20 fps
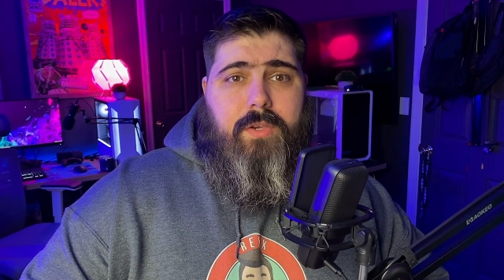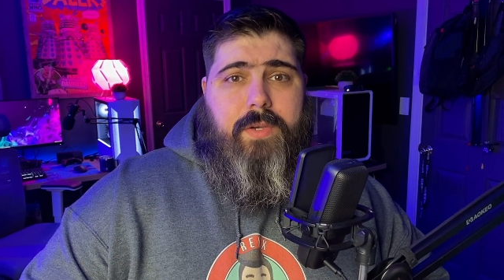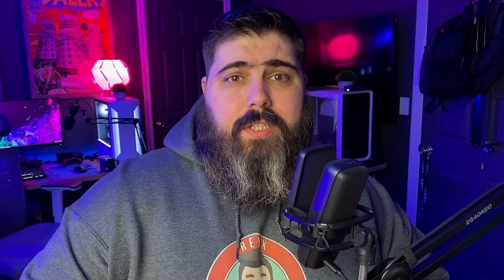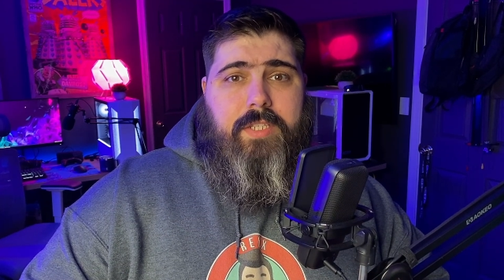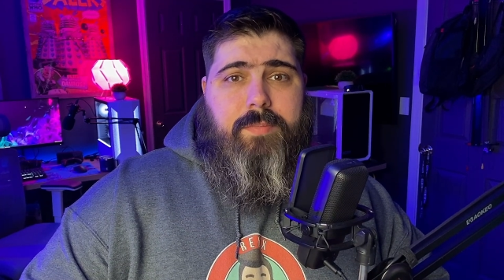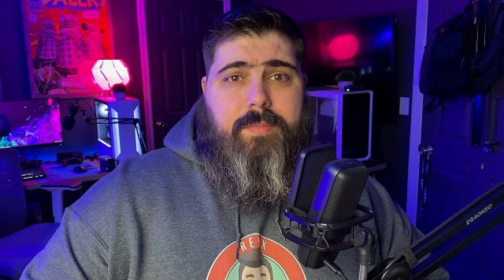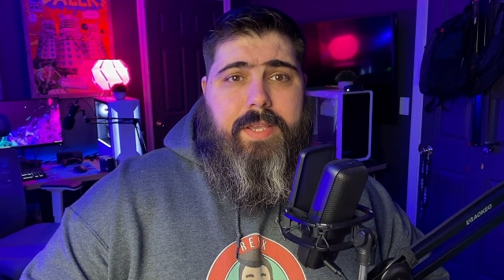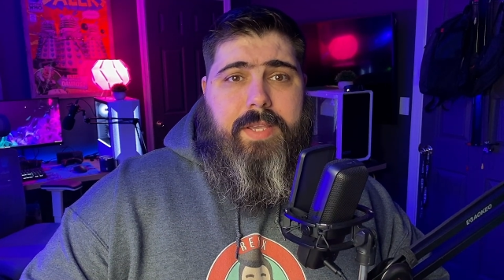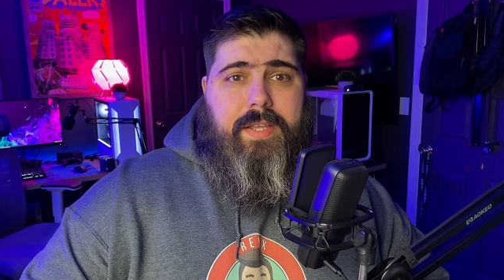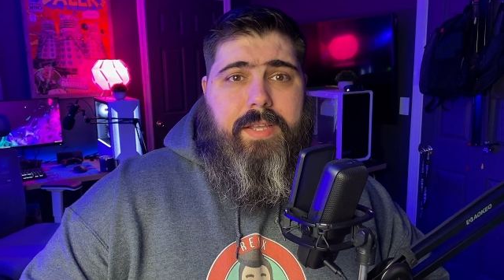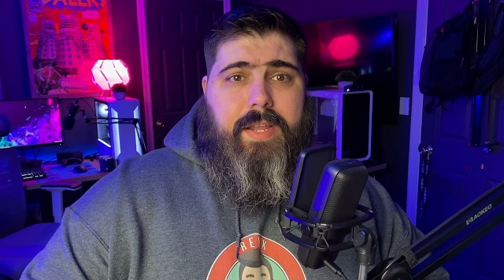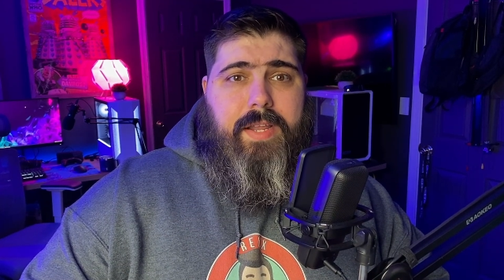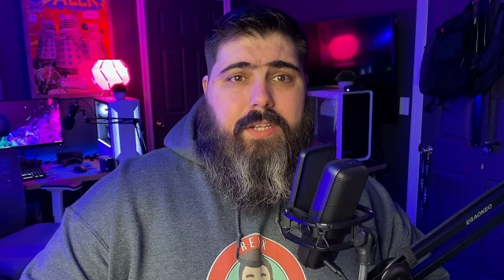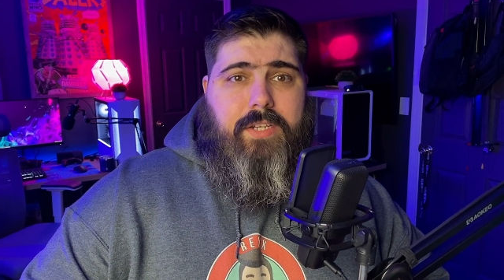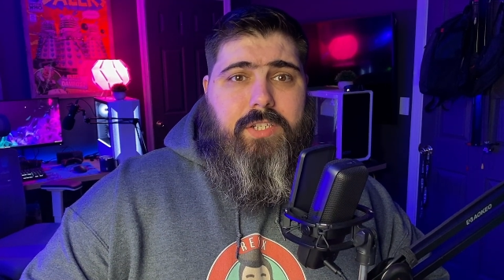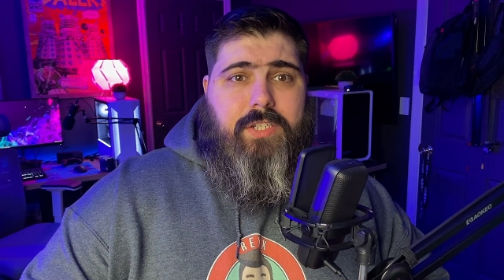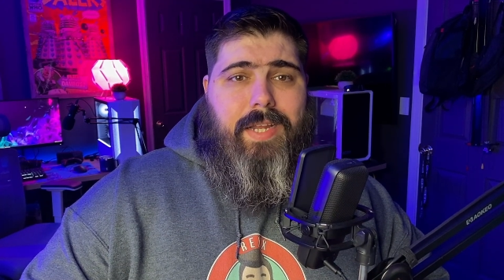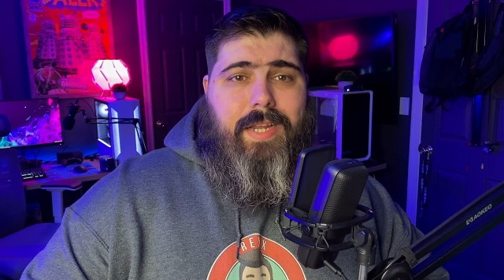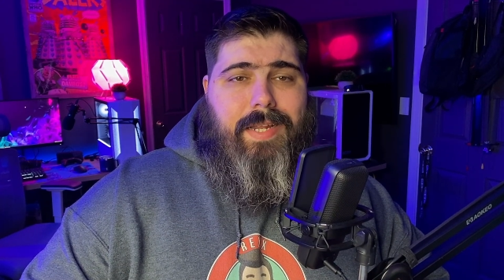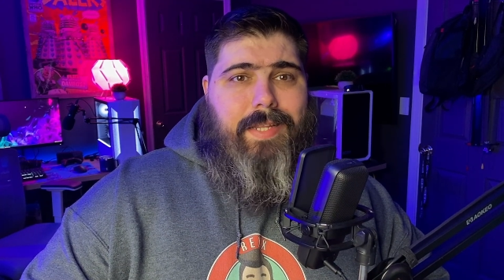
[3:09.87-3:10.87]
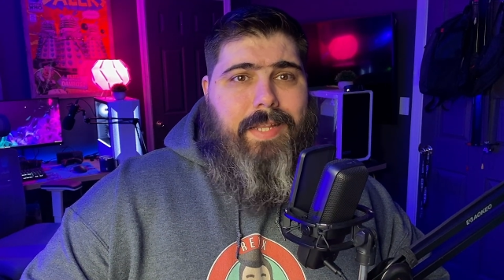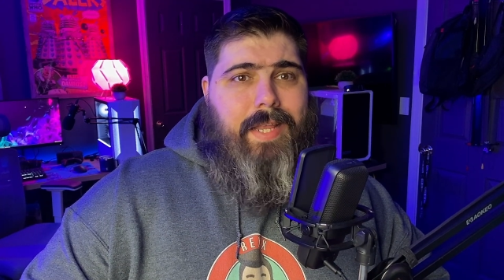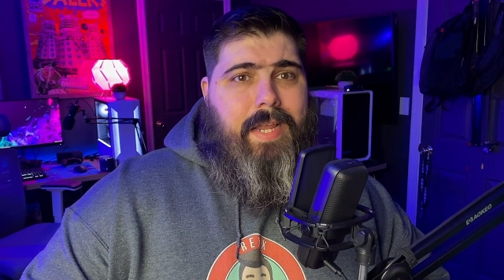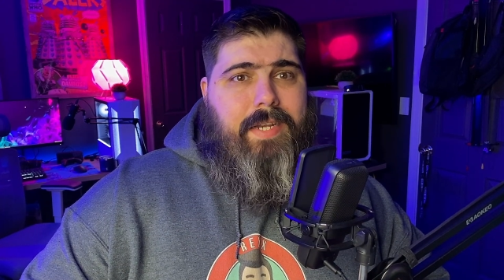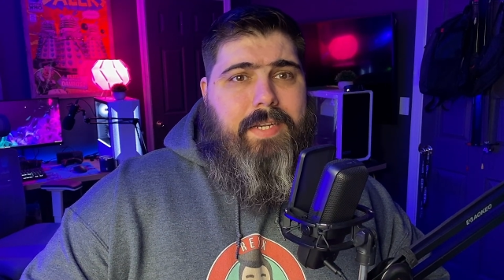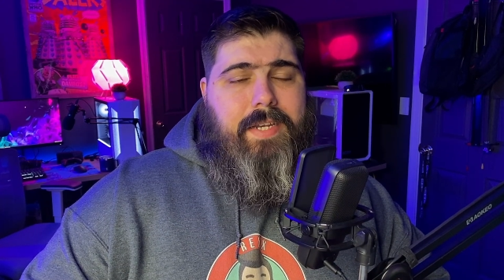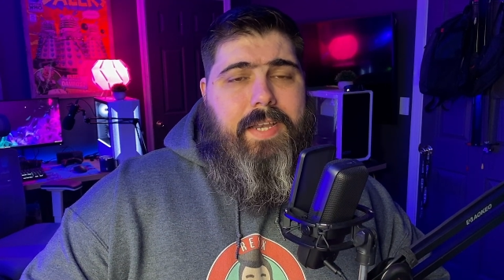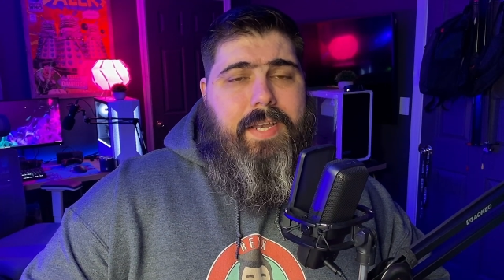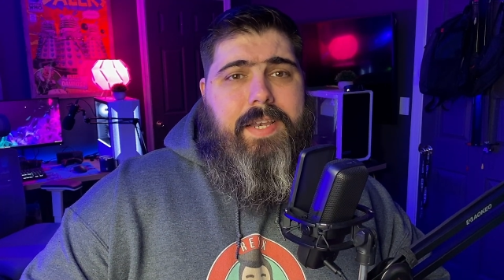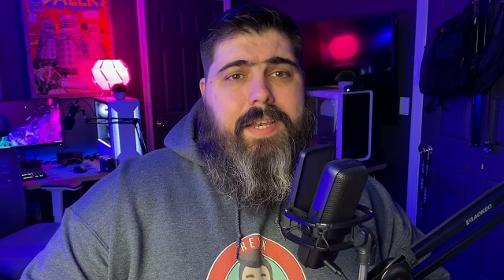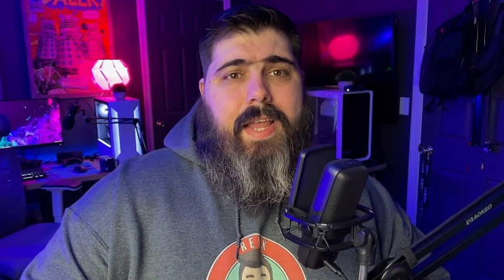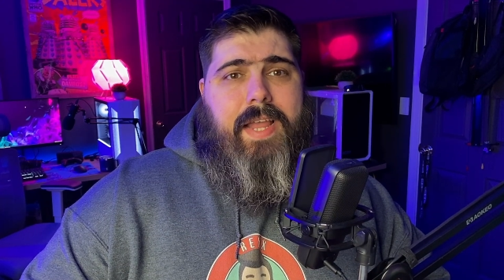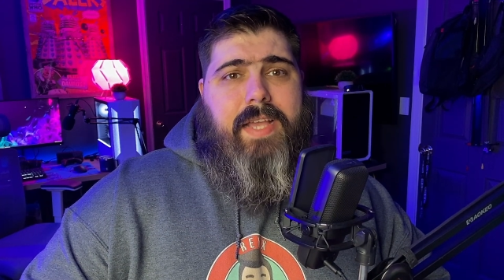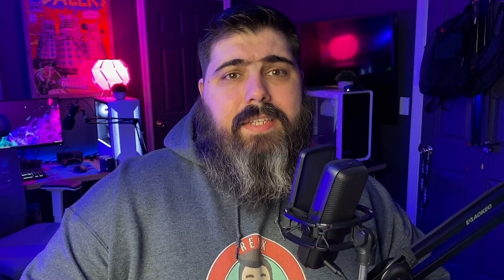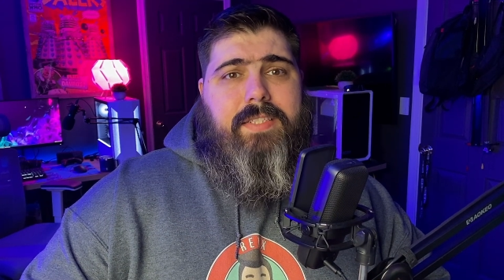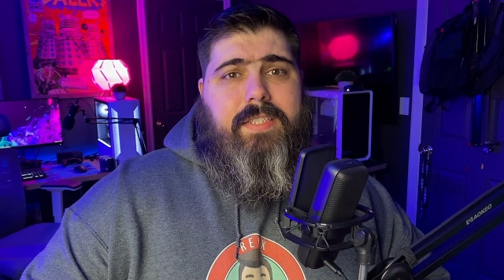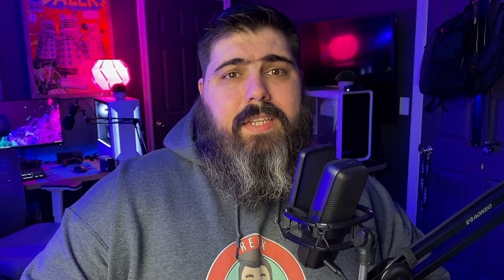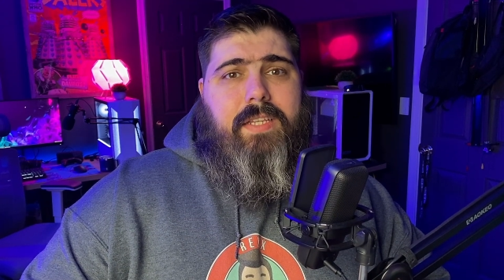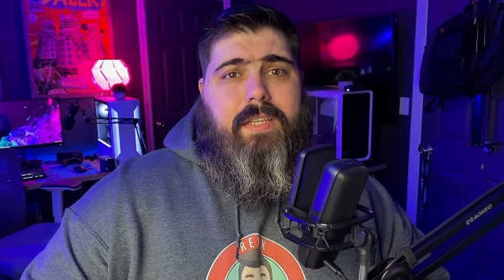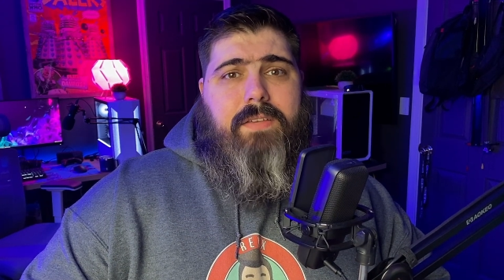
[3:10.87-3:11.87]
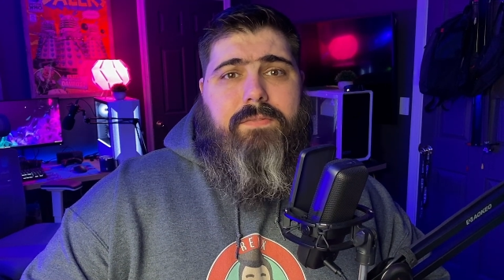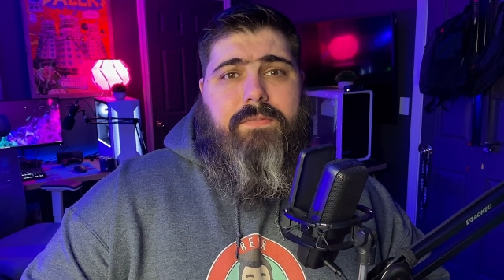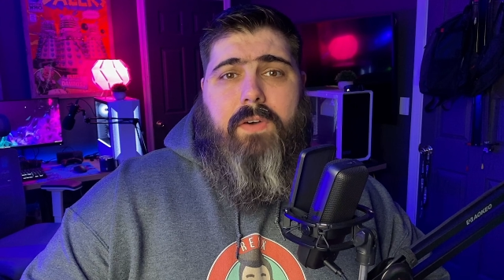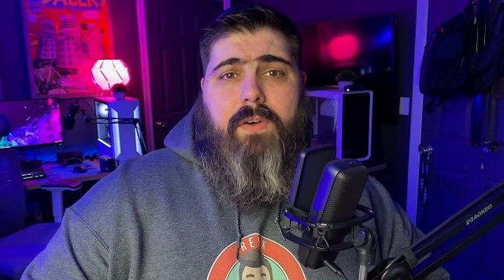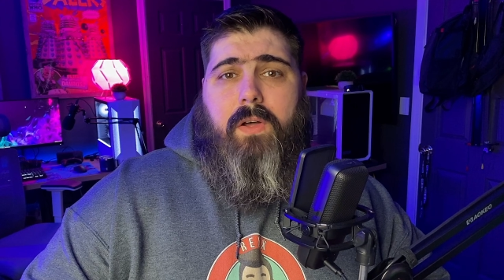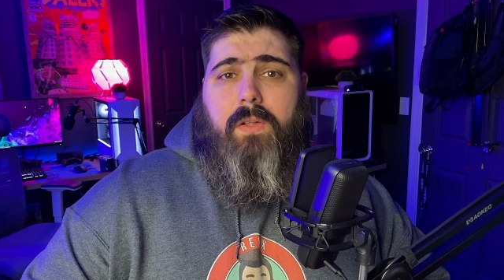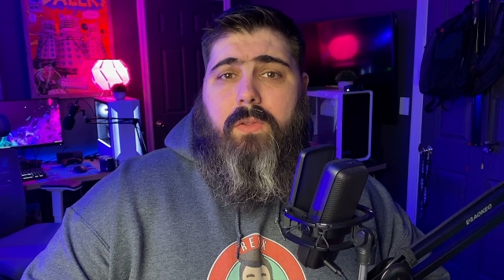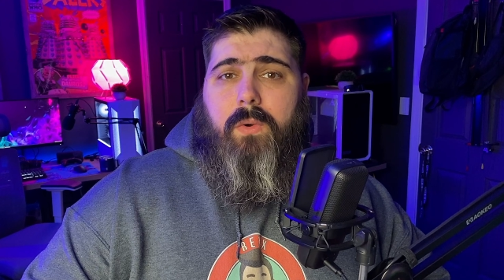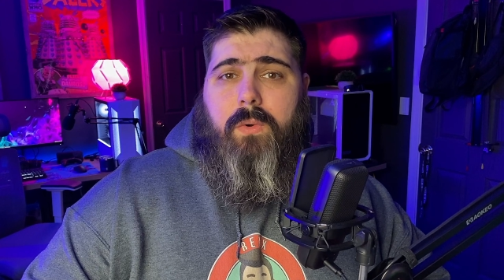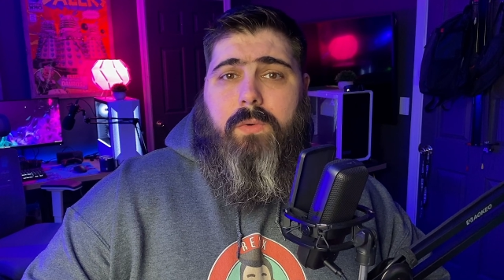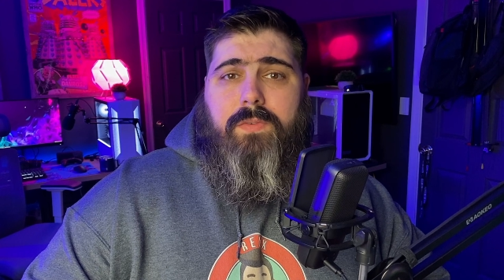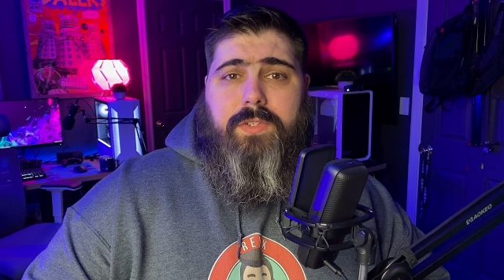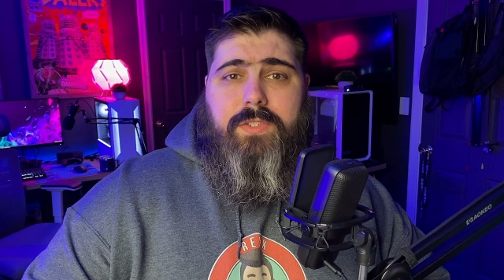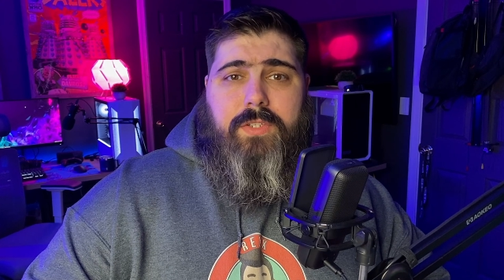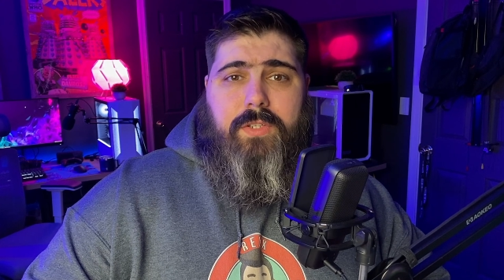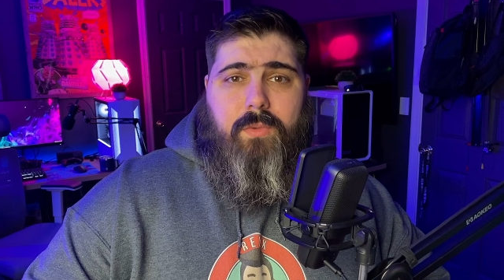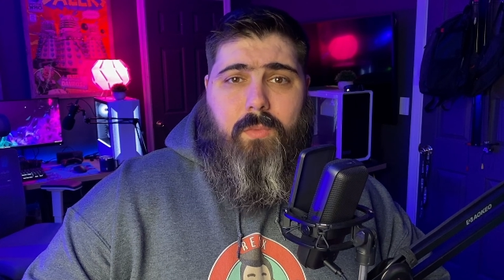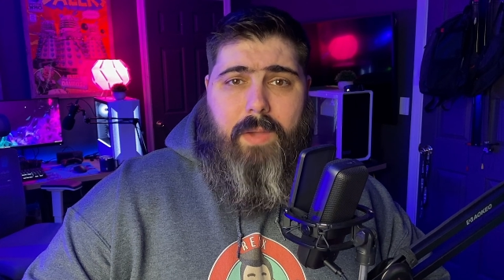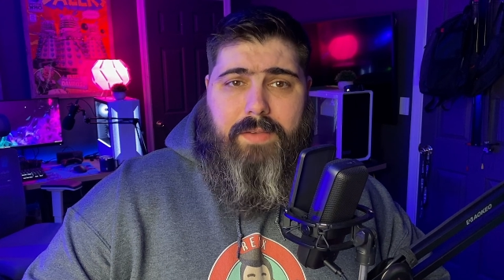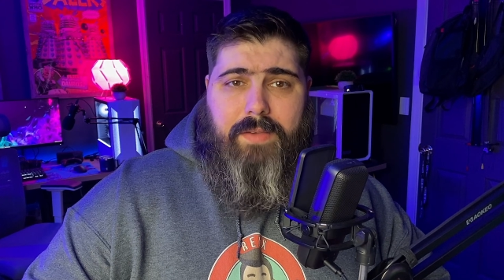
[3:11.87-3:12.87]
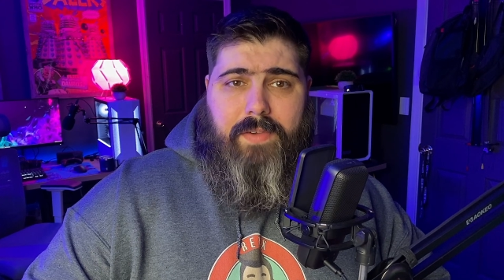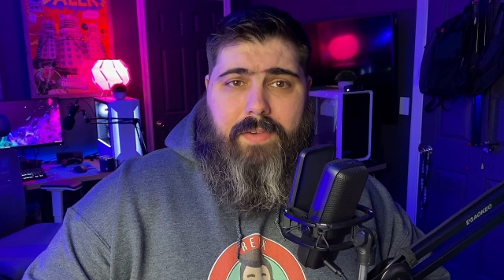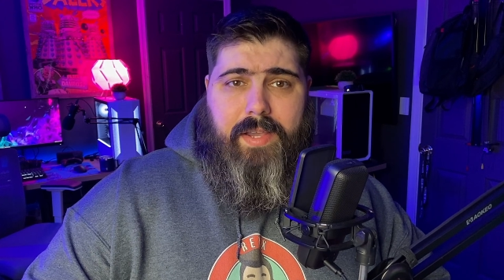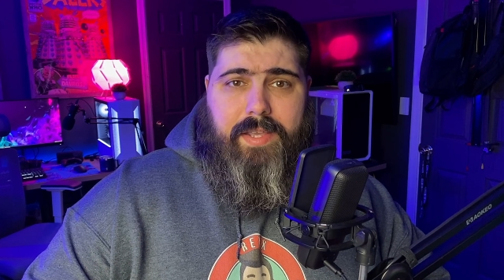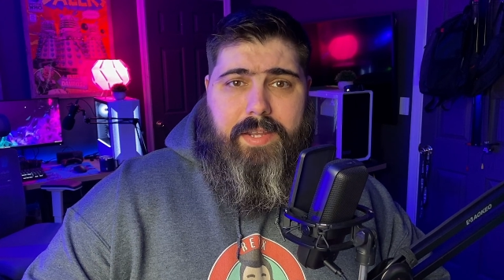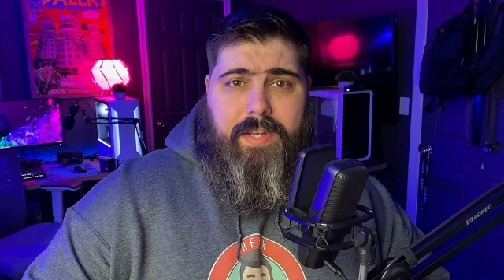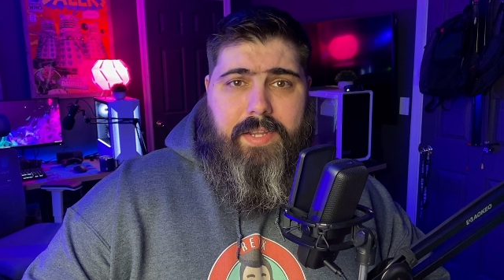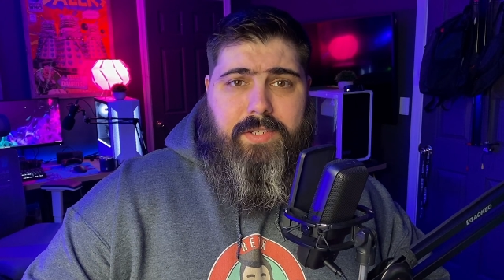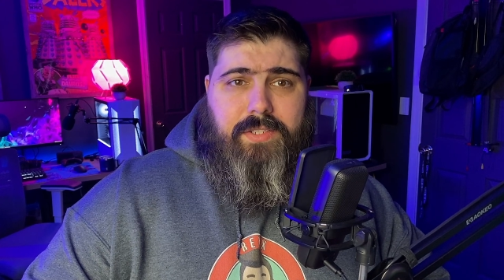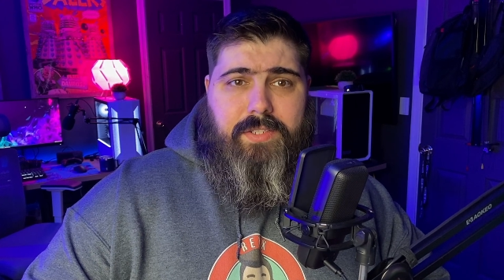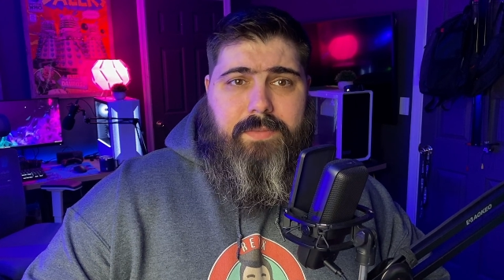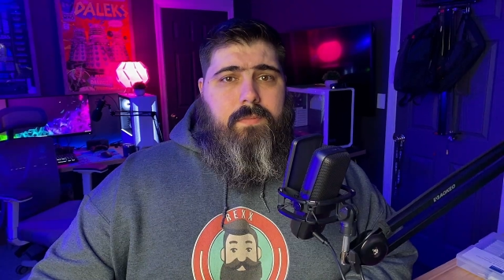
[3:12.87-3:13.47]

USB connection and that it didn't accidentally fall over to the Wi-Fi connection.